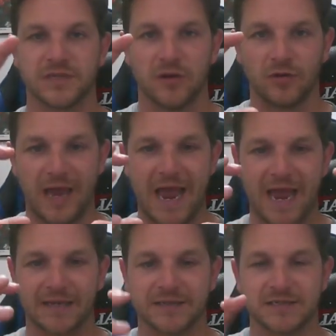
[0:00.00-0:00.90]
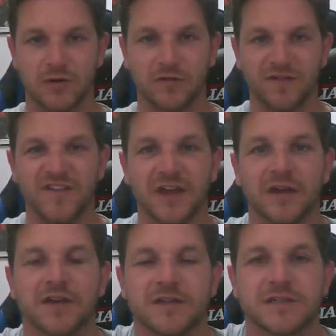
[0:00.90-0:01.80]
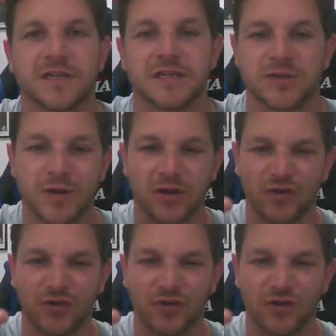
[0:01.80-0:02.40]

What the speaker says: long hands, long fingers, so it can